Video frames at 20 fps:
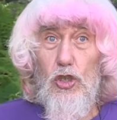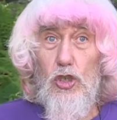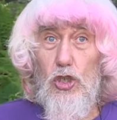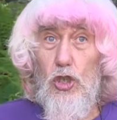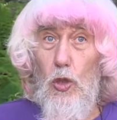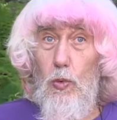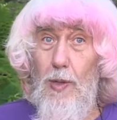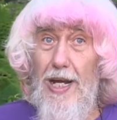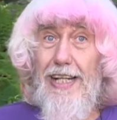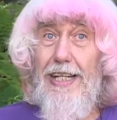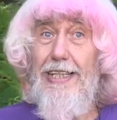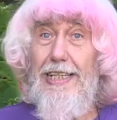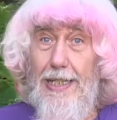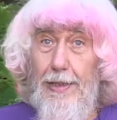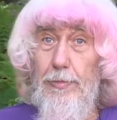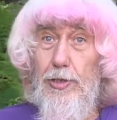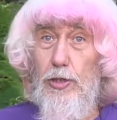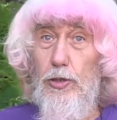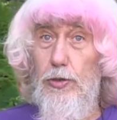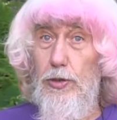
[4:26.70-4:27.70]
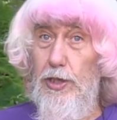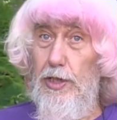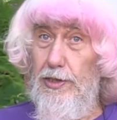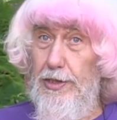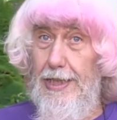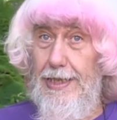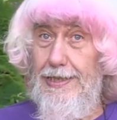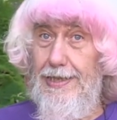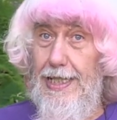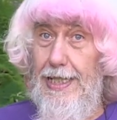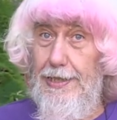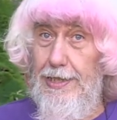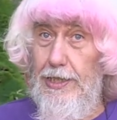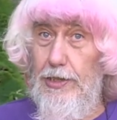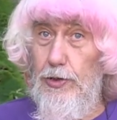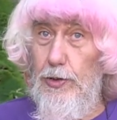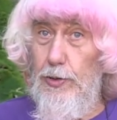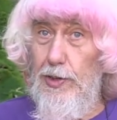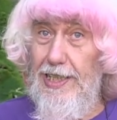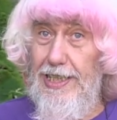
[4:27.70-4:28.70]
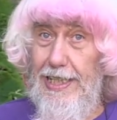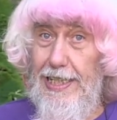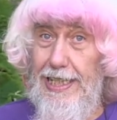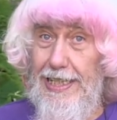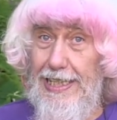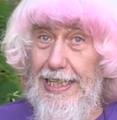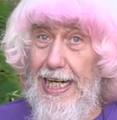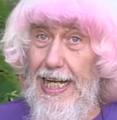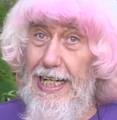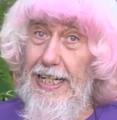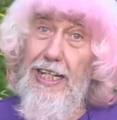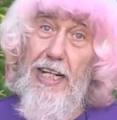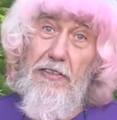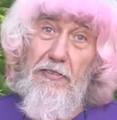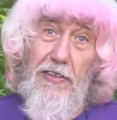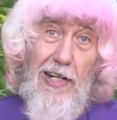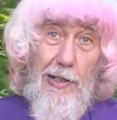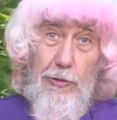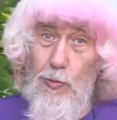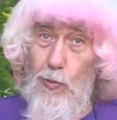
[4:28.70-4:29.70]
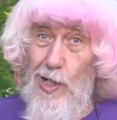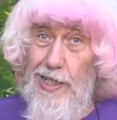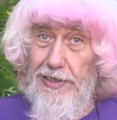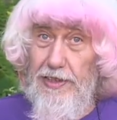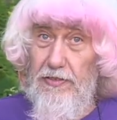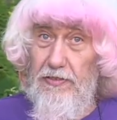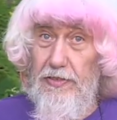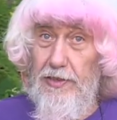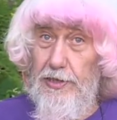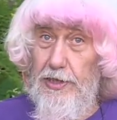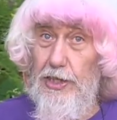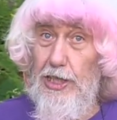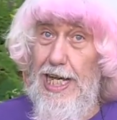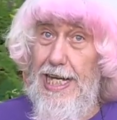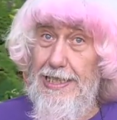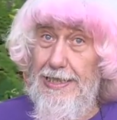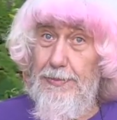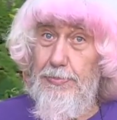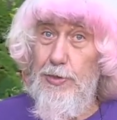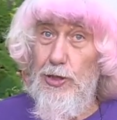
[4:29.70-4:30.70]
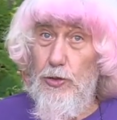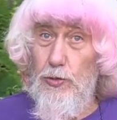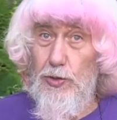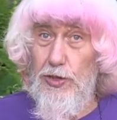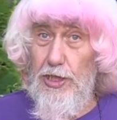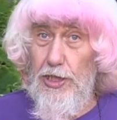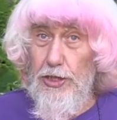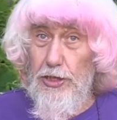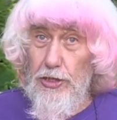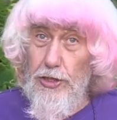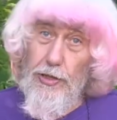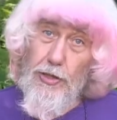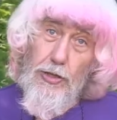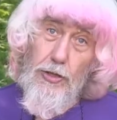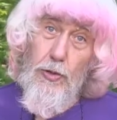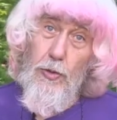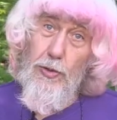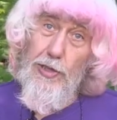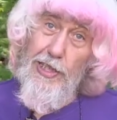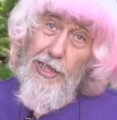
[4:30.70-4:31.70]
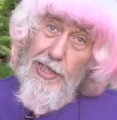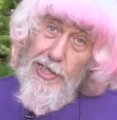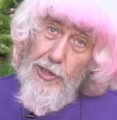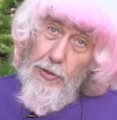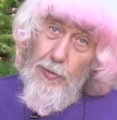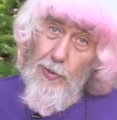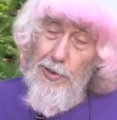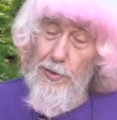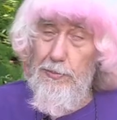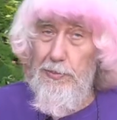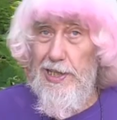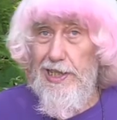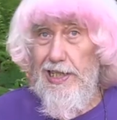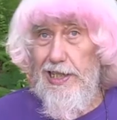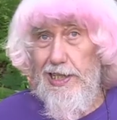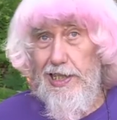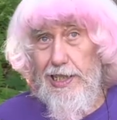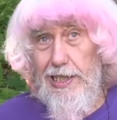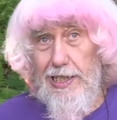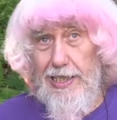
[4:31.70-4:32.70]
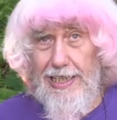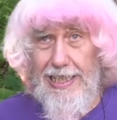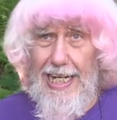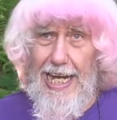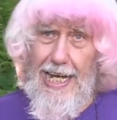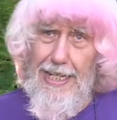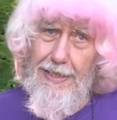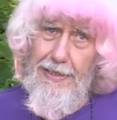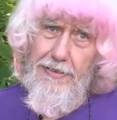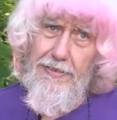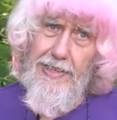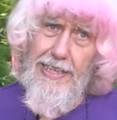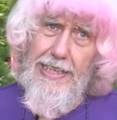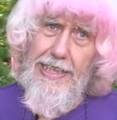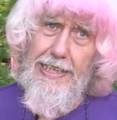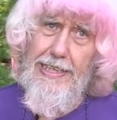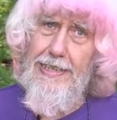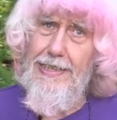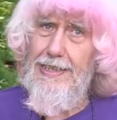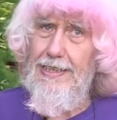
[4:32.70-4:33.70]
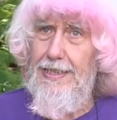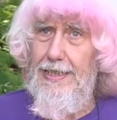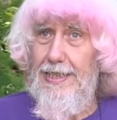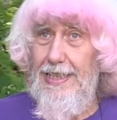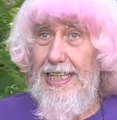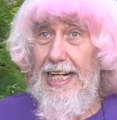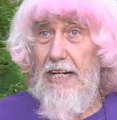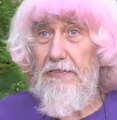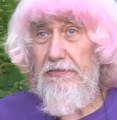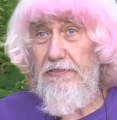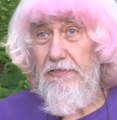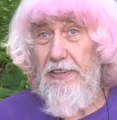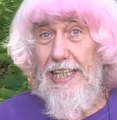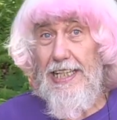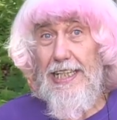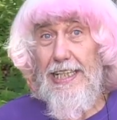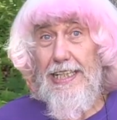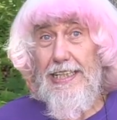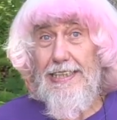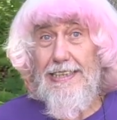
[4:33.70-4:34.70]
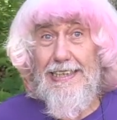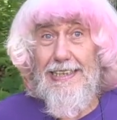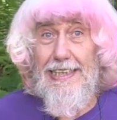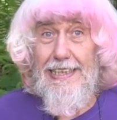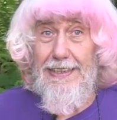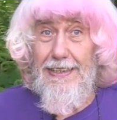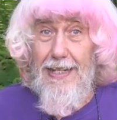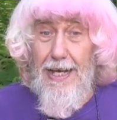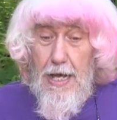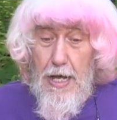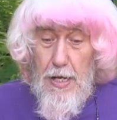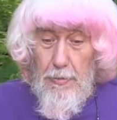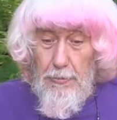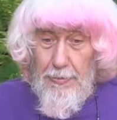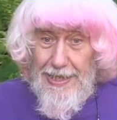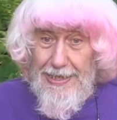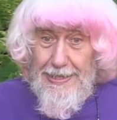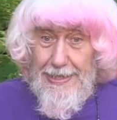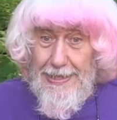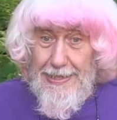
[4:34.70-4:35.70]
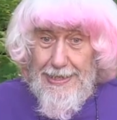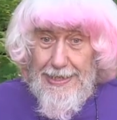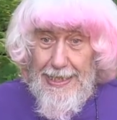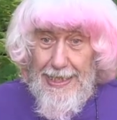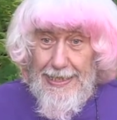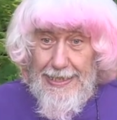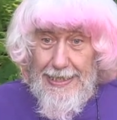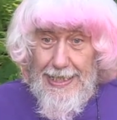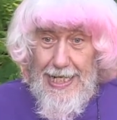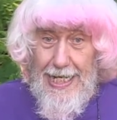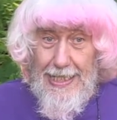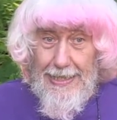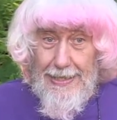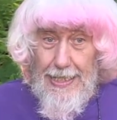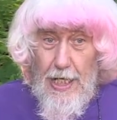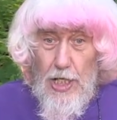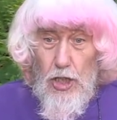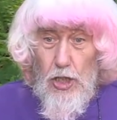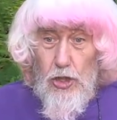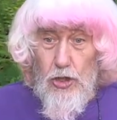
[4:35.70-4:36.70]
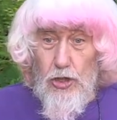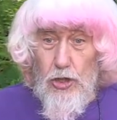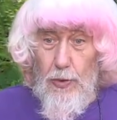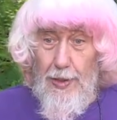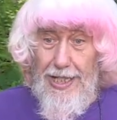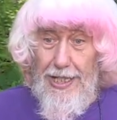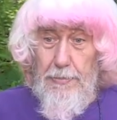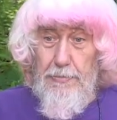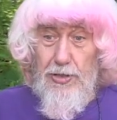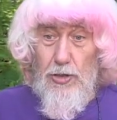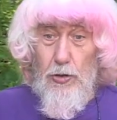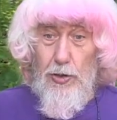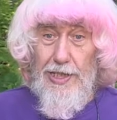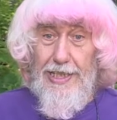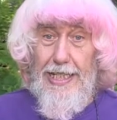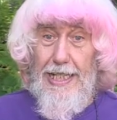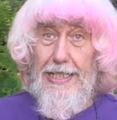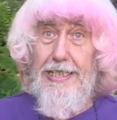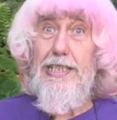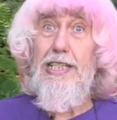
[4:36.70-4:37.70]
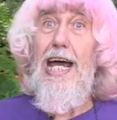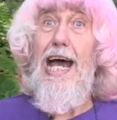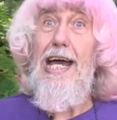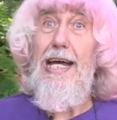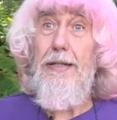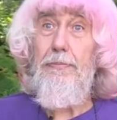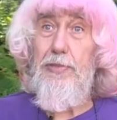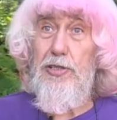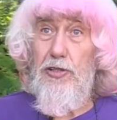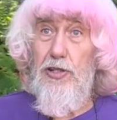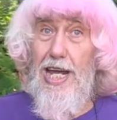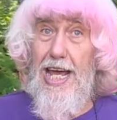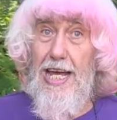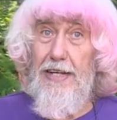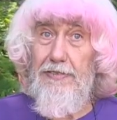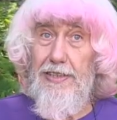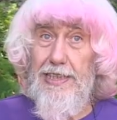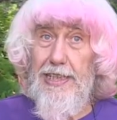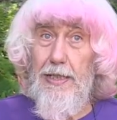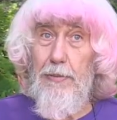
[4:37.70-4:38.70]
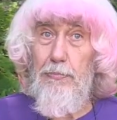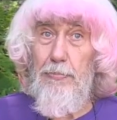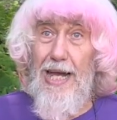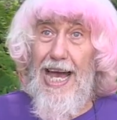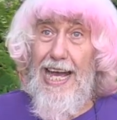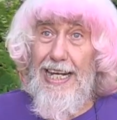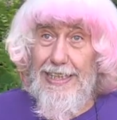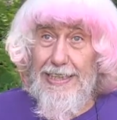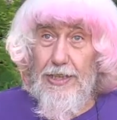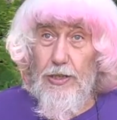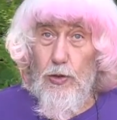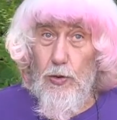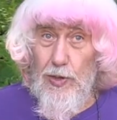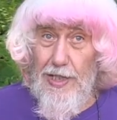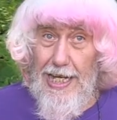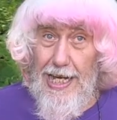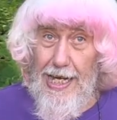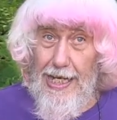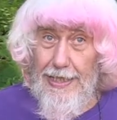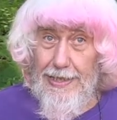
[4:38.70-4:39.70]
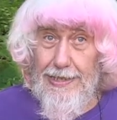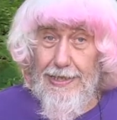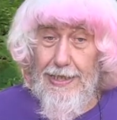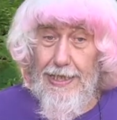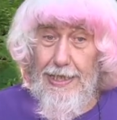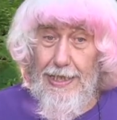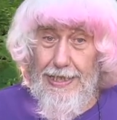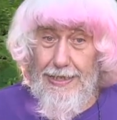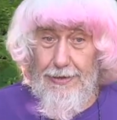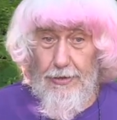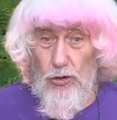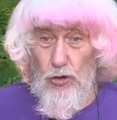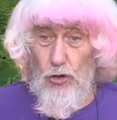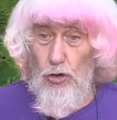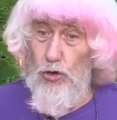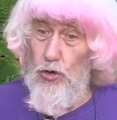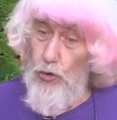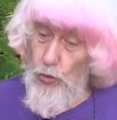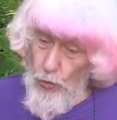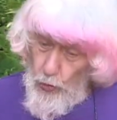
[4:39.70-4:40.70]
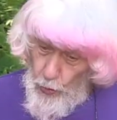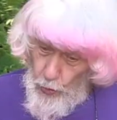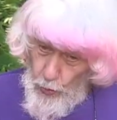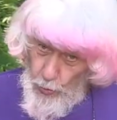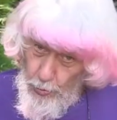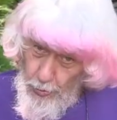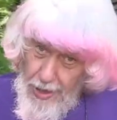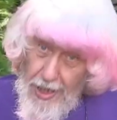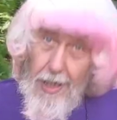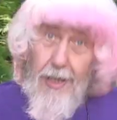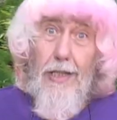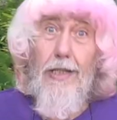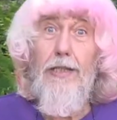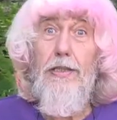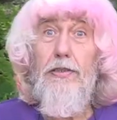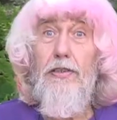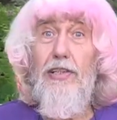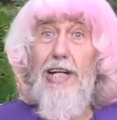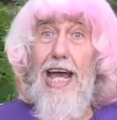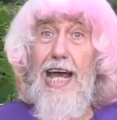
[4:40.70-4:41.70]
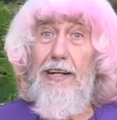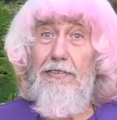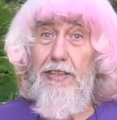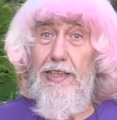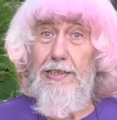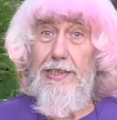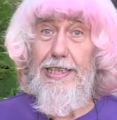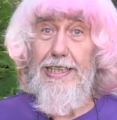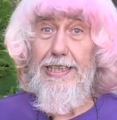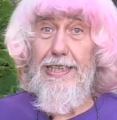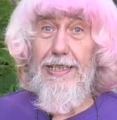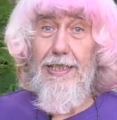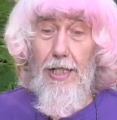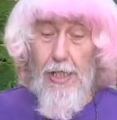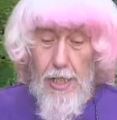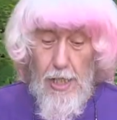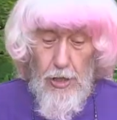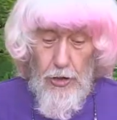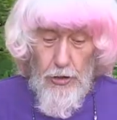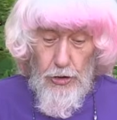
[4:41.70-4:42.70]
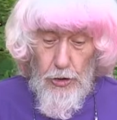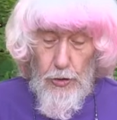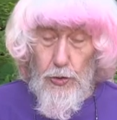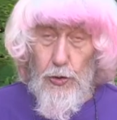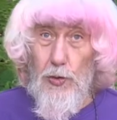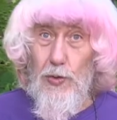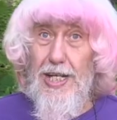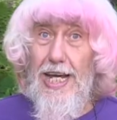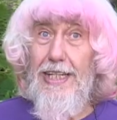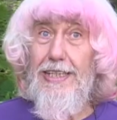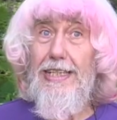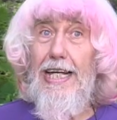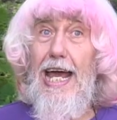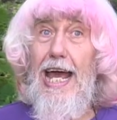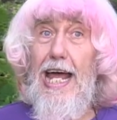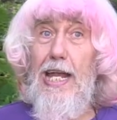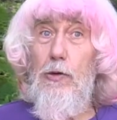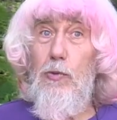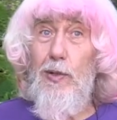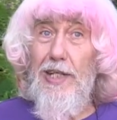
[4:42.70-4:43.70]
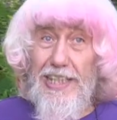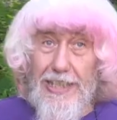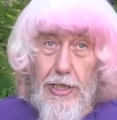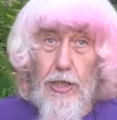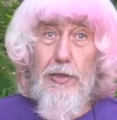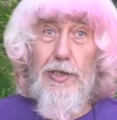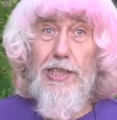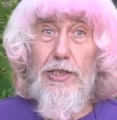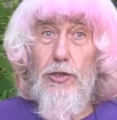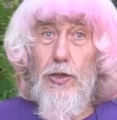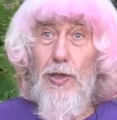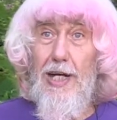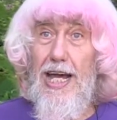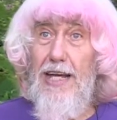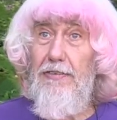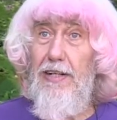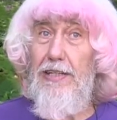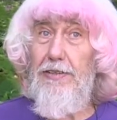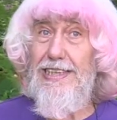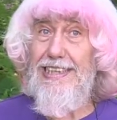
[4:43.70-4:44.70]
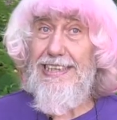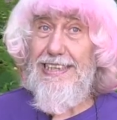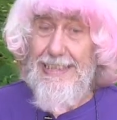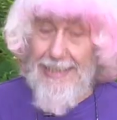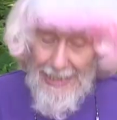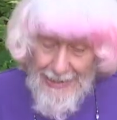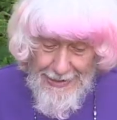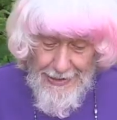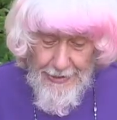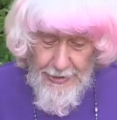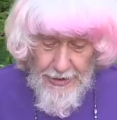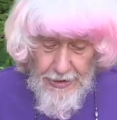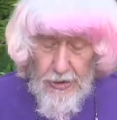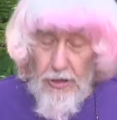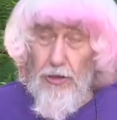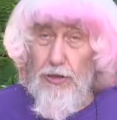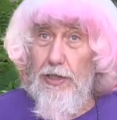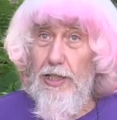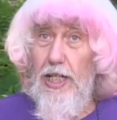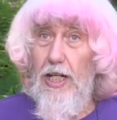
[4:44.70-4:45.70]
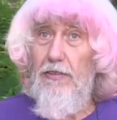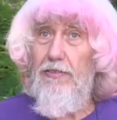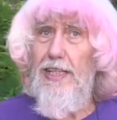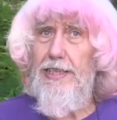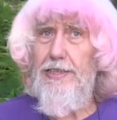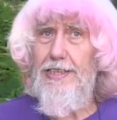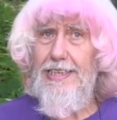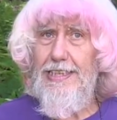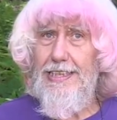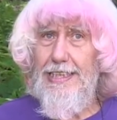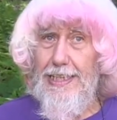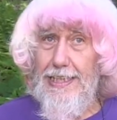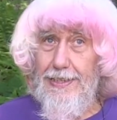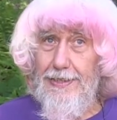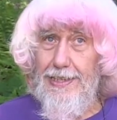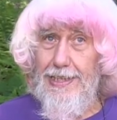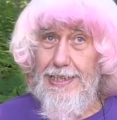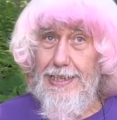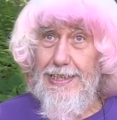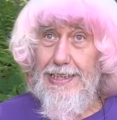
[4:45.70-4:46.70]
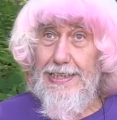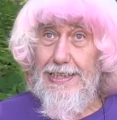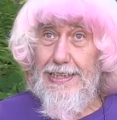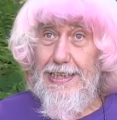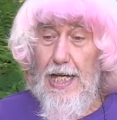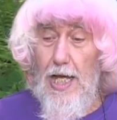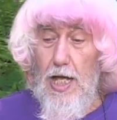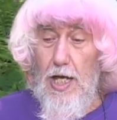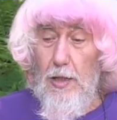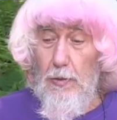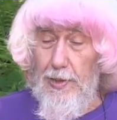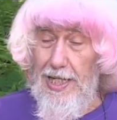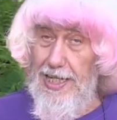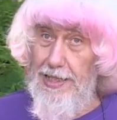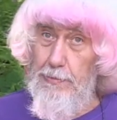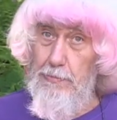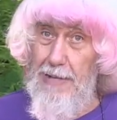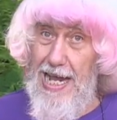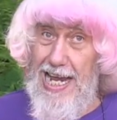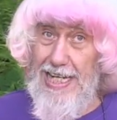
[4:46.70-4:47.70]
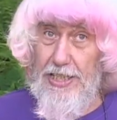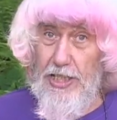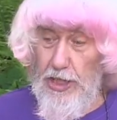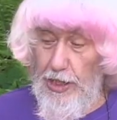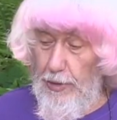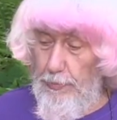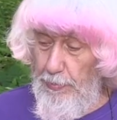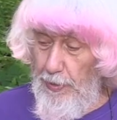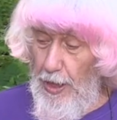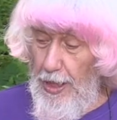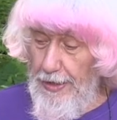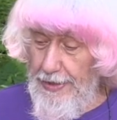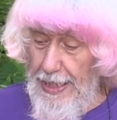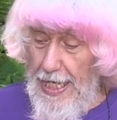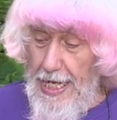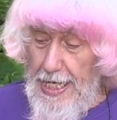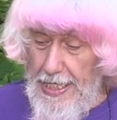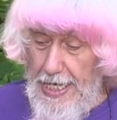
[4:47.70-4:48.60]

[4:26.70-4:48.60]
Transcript: So when I came to New York, I started doing it again. I found wonderful jazz musicians who did it with me in galleries and cafes and places like that. So I am doing a time traveling back to that and Zoom traveling to do that. And we're going to have our second story of our series. We had magic pot.